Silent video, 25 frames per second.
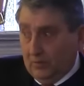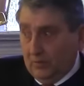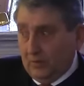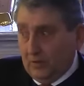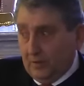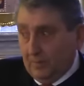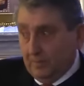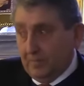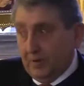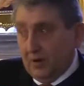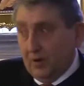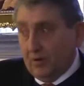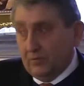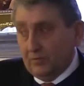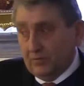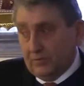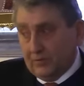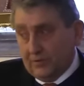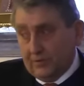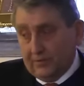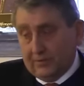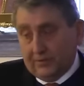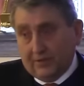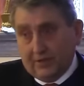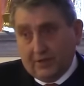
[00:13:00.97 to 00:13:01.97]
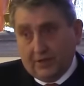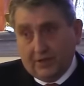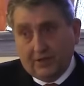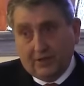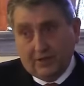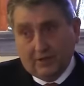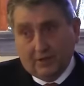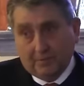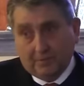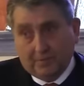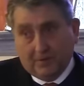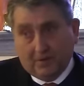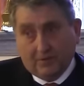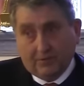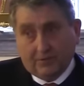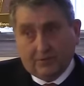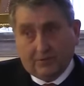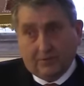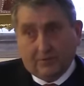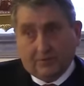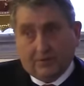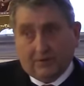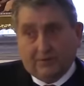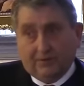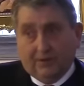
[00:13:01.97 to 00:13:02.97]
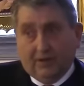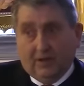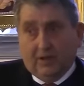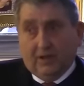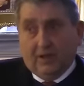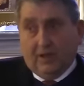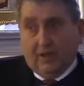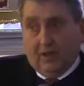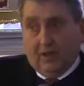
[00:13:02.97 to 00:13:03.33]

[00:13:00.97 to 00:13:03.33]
with the bones, so the heel bones were